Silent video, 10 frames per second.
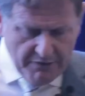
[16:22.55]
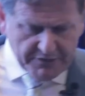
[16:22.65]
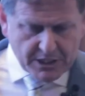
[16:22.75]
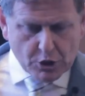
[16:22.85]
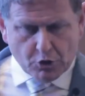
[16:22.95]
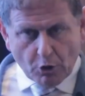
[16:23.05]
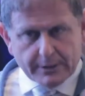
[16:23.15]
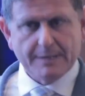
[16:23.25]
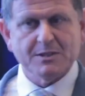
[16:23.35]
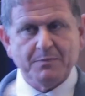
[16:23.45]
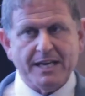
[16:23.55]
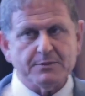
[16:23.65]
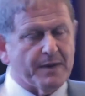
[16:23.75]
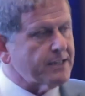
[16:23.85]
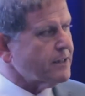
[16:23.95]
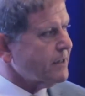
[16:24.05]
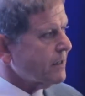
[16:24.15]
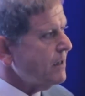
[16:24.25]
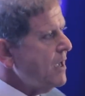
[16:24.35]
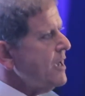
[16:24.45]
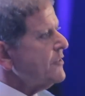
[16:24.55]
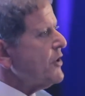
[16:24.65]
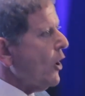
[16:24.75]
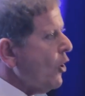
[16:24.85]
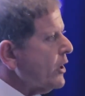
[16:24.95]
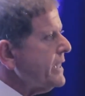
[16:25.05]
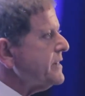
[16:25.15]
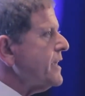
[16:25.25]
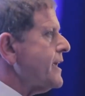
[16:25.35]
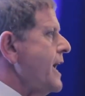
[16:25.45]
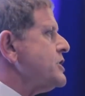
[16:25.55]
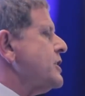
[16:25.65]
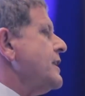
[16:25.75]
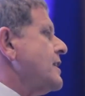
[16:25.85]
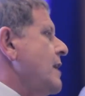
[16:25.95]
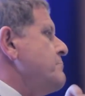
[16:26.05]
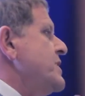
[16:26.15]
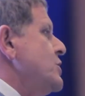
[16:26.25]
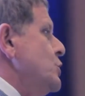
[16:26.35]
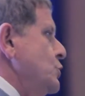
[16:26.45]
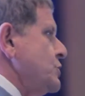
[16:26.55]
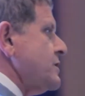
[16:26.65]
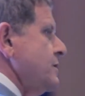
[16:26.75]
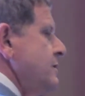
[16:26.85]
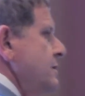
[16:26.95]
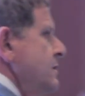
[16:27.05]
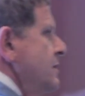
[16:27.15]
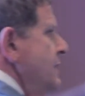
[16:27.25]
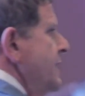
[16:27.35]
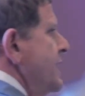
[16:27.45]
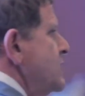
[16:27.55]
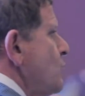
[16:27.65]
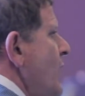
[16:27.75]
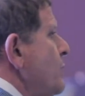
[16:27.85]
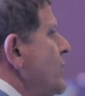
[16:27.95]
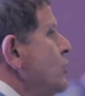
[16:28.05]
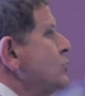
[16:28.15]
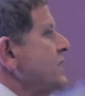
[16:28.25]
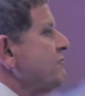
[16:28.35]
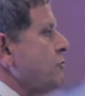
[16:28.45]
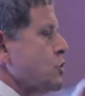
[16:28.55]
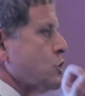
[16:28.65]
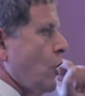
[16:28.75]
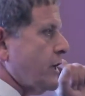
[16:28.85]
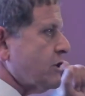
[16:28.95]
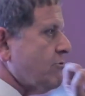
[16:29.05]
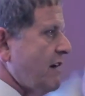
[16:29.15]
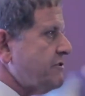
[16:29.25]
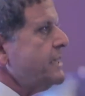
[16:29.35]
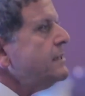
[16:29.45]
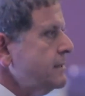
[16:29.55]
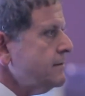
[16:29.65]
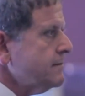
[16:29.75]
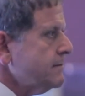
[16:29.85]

If it's a short-term space maintainer, the only indication that can be used is when we use it for socket grafting